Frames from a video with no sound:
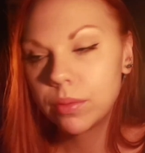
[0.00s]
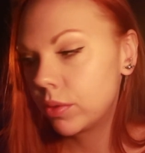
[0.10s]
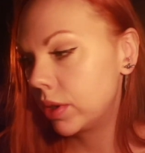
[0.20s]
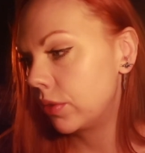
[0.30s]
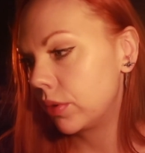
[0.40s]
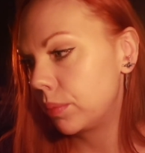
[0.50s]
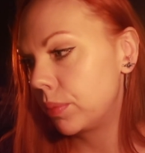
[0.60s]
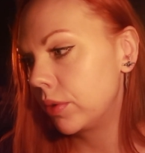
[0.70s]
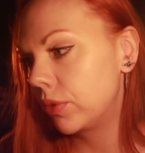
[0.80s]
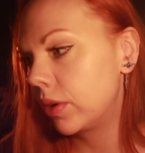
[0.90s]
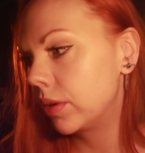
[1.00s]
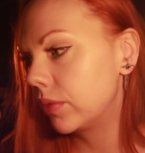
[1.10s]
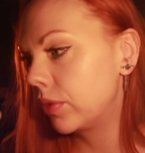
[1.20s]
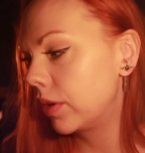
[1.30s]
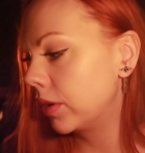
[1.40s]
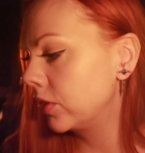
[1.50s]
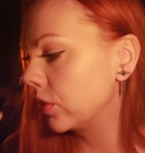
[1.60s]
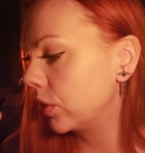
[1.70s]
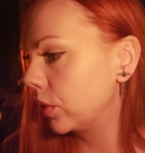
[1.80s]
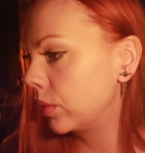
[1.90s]
whatever, but for for others
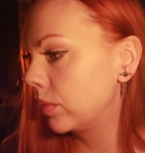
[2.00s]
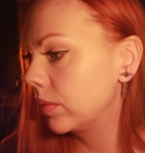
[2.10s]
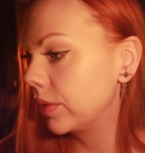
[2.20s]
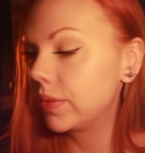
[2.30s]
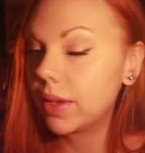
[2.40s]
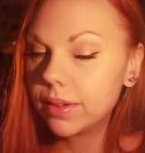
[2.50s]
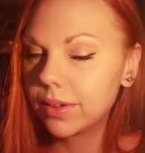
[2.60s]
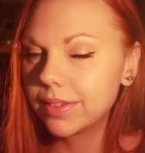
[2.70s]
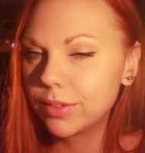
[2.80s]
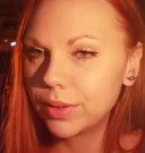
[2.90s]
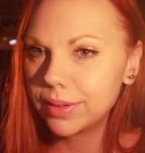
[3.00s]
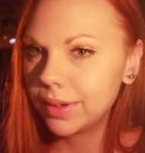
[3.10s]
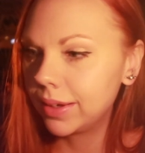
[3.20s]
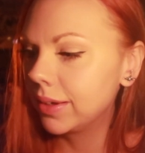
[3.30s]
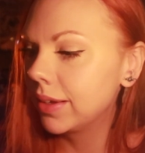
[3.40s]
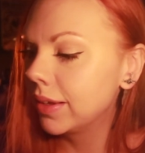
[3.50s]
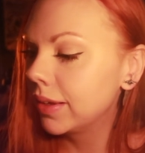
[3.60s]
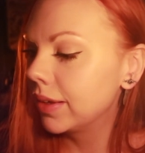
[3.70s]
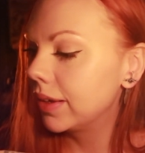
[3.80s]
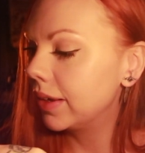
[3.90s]
of you, if that doesn't resonate,
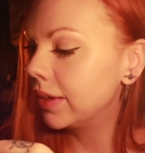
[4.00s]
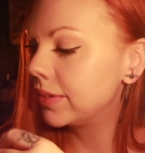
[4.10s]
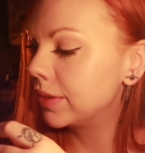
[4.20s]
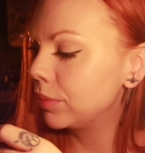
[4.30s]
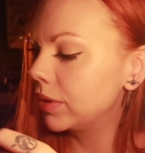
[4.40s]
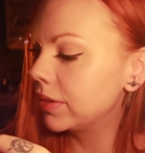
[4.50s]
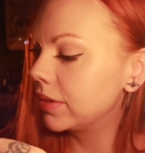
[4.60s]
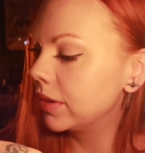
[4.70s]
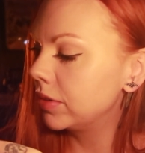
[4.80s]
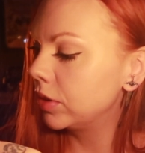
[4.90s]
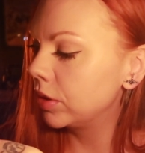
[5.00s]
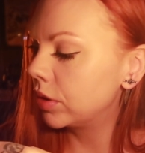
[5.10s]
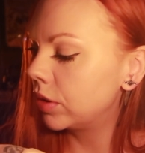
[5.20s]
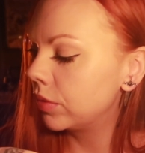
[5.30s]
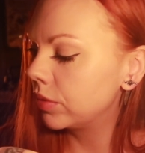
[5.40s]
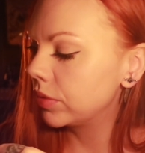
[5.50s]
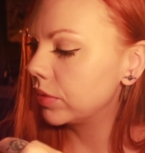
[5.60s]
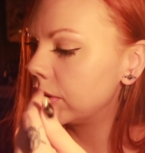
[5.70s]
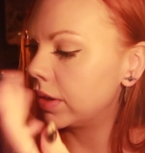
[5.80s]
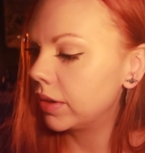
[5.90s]
it's simply this energy of
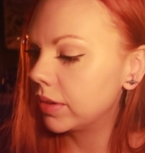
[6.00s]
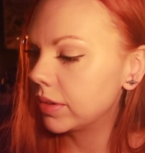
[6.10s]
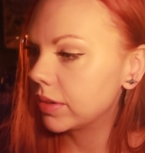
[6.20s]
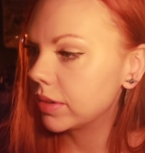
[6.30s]
like